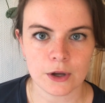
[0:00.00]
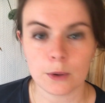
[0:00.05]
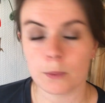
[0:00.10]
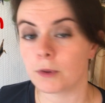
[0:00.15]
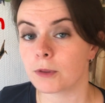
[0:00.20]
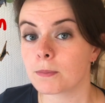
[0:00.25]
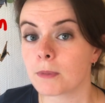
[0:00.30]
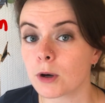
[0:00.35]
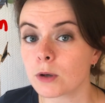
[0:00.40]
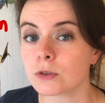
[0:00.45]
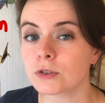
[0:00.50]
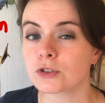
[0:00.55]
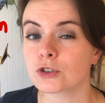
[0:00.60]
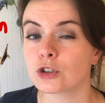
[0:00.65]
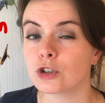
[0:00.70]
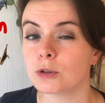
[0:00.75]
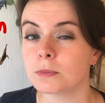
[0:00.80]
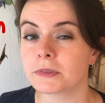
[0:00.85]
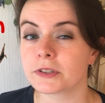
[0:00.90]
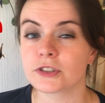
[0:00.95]
with most
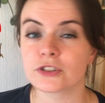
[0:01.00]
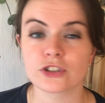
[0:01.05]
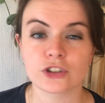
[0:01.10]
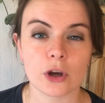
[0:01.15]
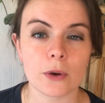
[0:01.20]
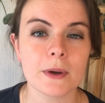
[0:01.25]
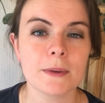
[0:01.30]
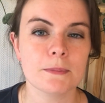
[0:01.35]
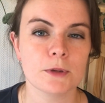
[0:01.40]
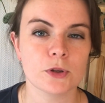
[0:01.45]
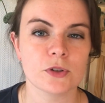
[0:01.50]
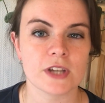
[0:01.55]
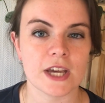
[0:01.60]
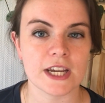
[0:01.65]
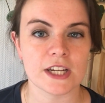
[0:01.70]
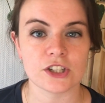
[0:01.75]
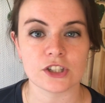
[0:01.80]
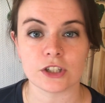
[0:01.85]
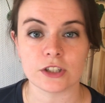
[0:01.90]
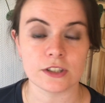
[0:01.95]
tumours showing
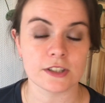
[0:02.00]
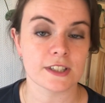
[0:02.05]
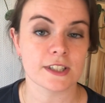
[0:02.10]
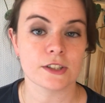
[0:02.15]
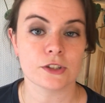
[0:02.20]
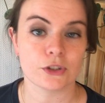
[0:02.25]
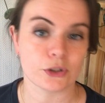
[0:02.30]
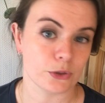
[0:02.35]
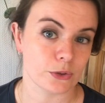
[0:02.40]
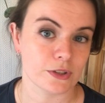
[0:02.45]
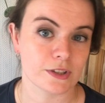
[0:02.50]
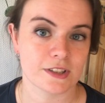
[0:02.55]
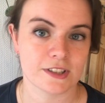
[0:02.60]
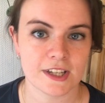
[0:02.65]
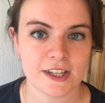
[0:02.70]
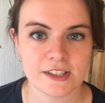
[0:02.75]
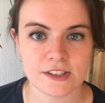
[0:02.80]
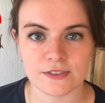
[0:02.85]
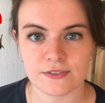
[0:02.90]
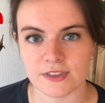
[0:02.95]
mutations in 2 to
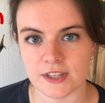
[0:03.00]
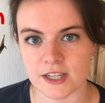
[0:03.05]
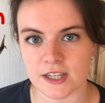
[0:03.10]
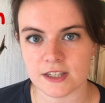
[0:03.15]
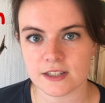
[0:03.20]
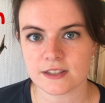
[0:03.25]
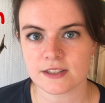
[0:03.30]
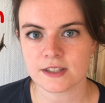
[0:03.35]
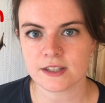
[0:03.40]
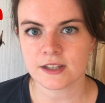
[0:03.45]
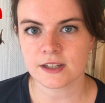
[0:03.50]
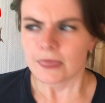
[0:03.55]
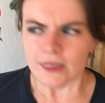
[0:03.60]
6 of these.